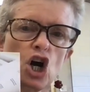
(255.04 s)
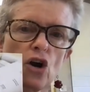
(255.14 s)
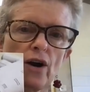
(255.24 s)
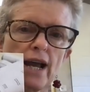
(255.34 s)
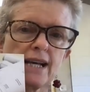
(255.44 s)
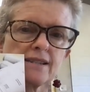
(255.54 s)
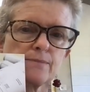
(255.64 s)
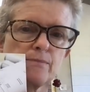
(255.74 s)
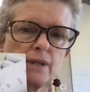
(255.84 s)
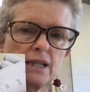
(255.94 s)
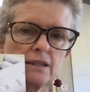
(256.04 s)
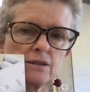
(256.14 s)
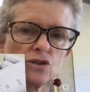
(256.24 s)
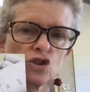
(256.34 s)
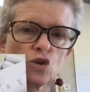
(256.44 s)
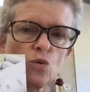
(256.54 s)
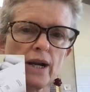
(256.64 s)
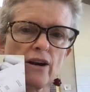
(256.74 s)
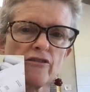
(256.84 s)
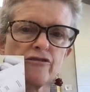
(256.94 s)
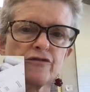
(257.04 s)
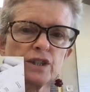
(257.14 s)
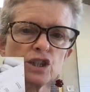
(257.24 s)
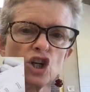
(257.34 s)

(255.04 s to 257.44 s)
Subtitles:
RS means square foot